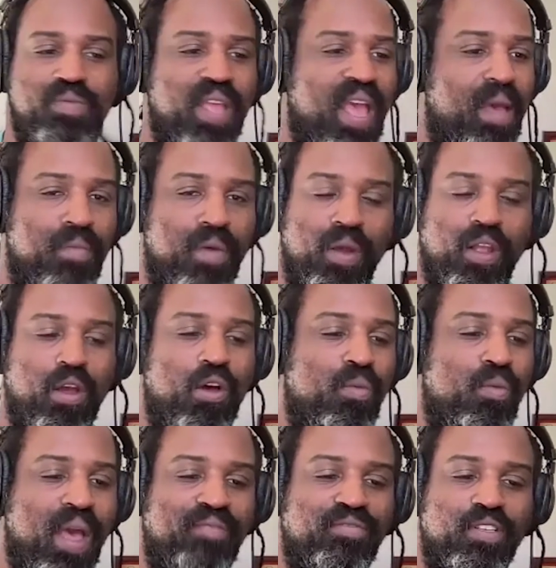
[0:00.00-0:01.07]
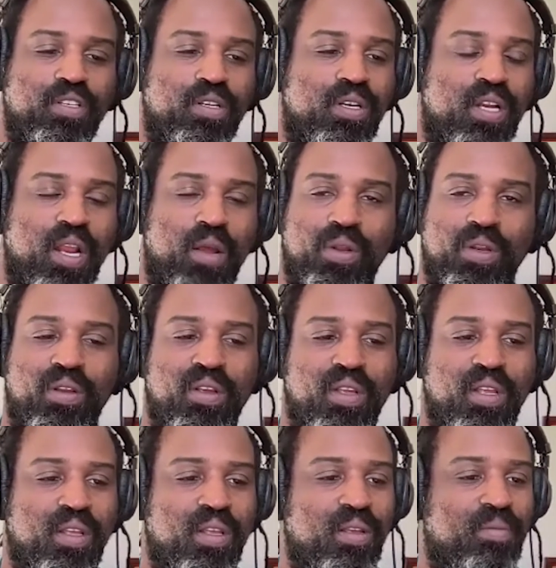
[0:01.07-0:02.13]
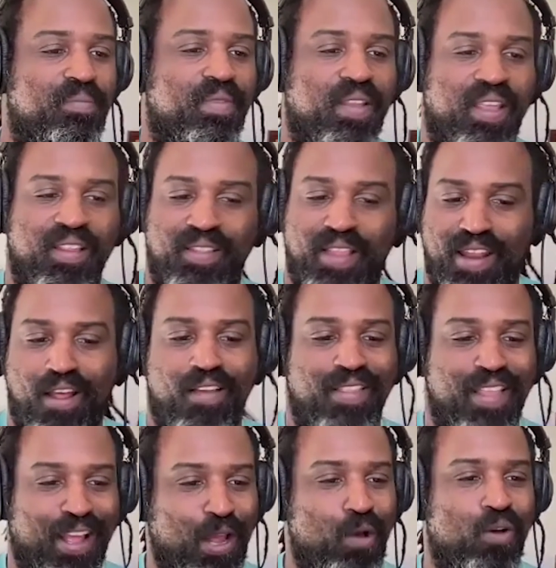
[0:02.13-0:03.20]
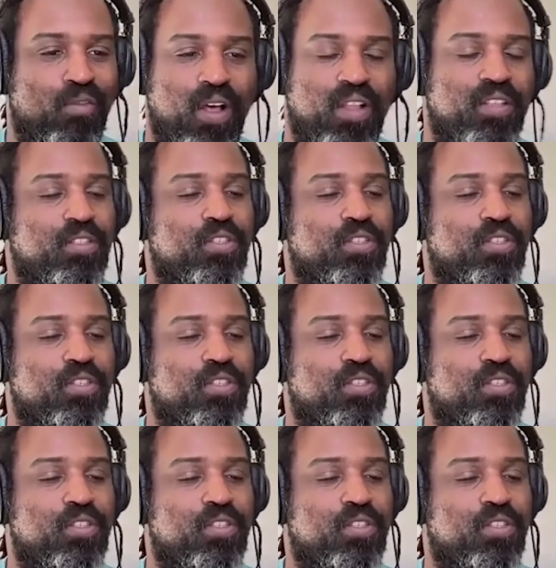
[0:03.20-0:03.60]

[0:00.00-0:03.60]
yeah, I'd go home after and I would let go of all the